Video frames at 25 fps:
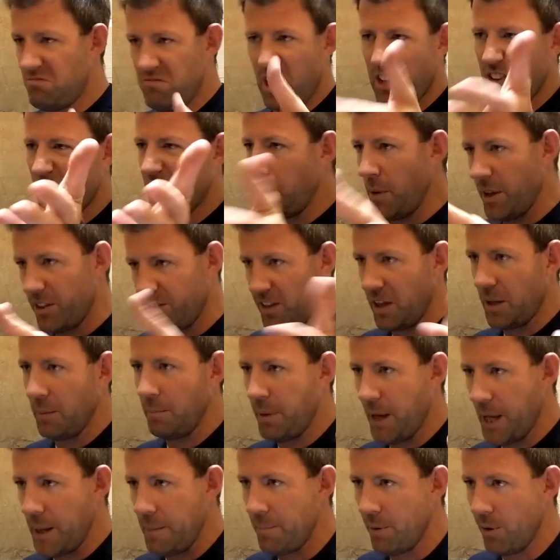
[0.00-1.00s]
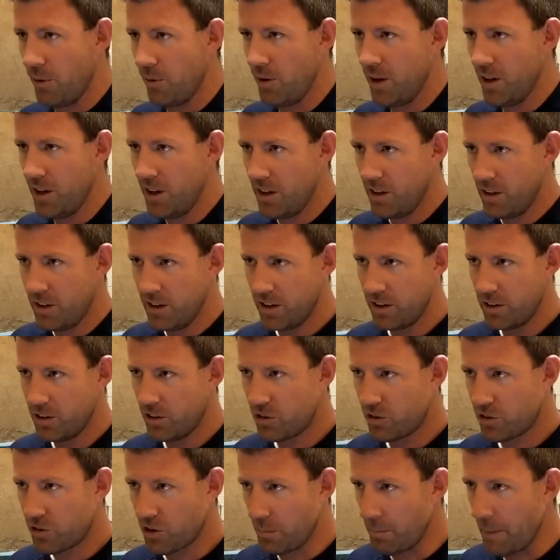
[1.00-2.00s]
dismissing people.
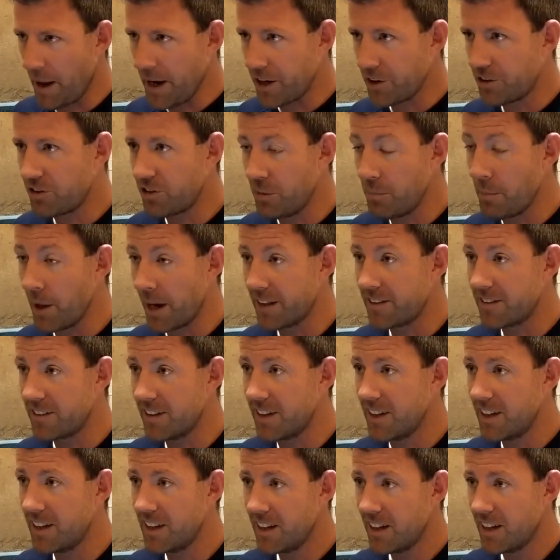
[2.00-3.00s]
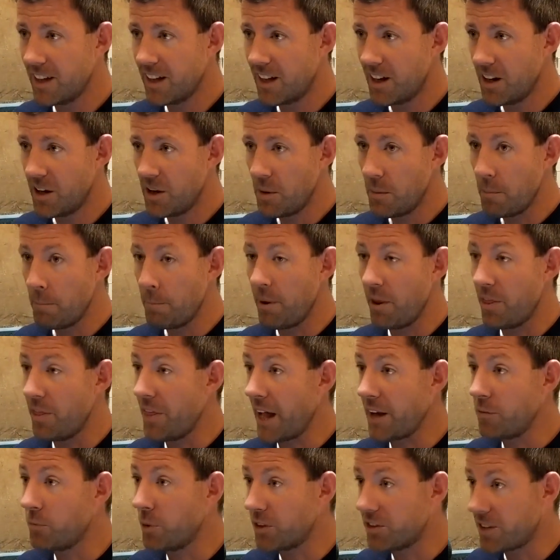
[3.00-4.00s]
Tremendous humility. But
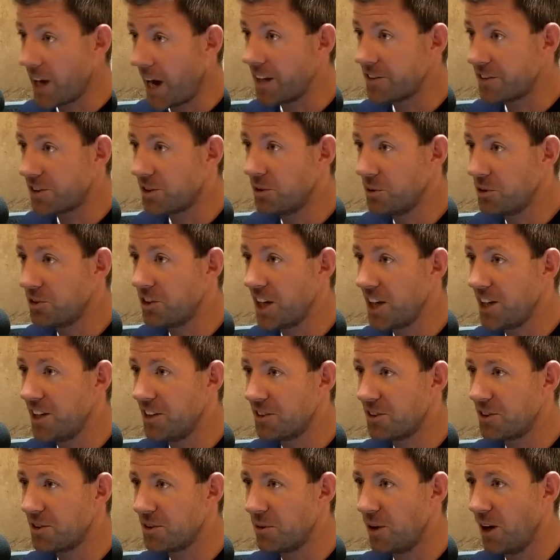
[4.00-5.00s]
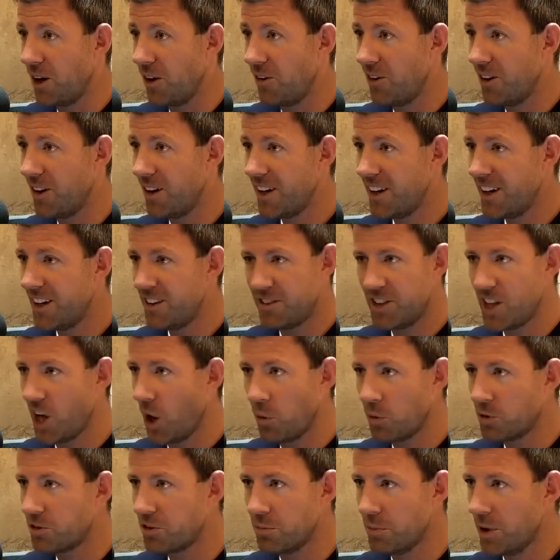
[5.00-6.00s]
then with tactical genius as well. He's the
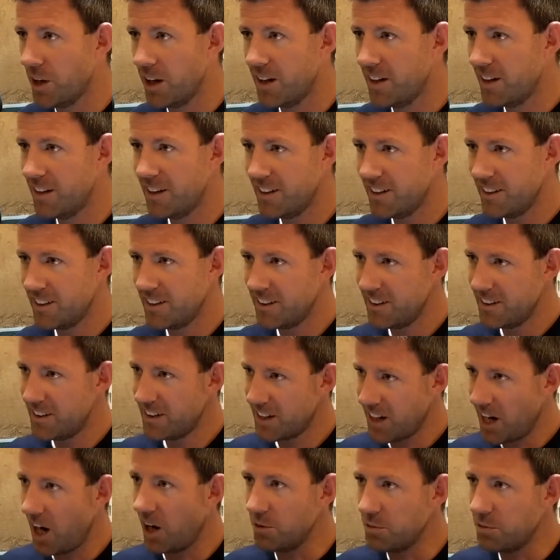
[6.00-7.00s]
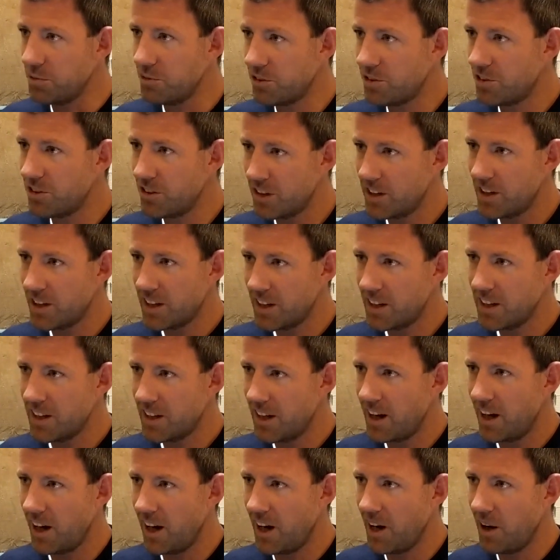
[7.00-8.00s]
ultimate coach.
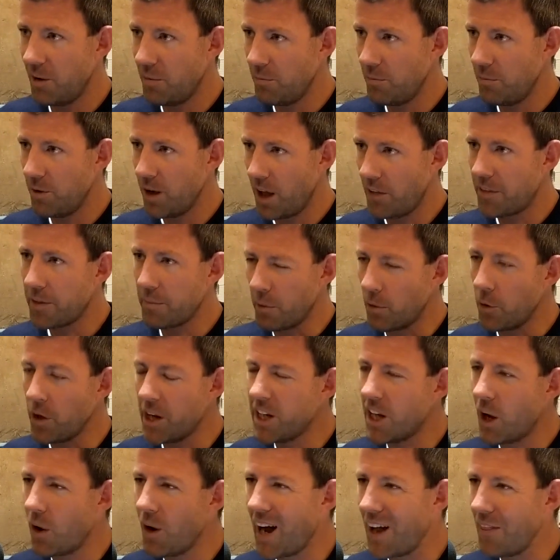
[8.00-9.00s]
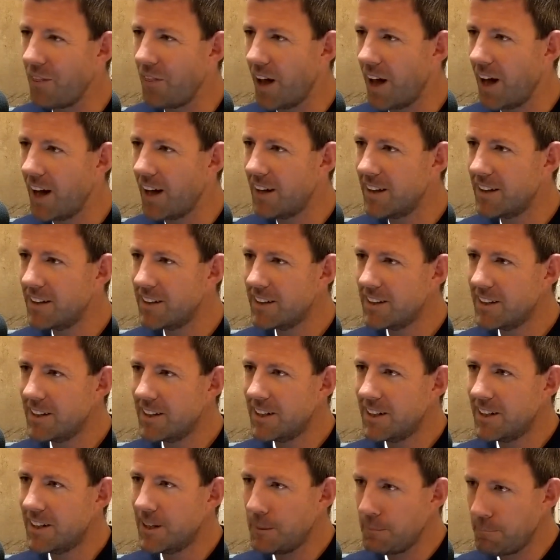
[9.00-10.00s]
I think Mourinho had that.
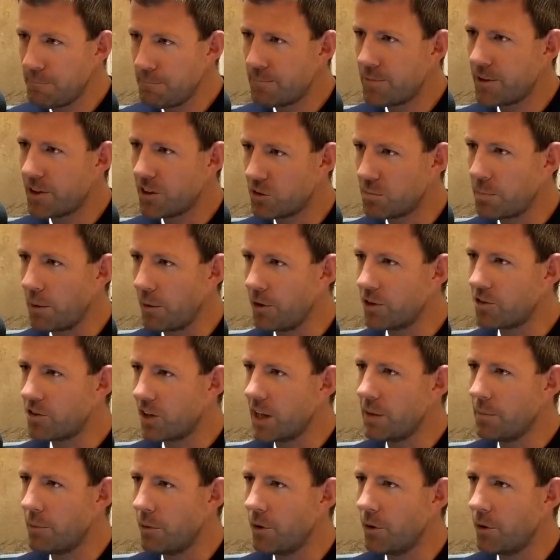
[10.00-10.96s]
I think spiritually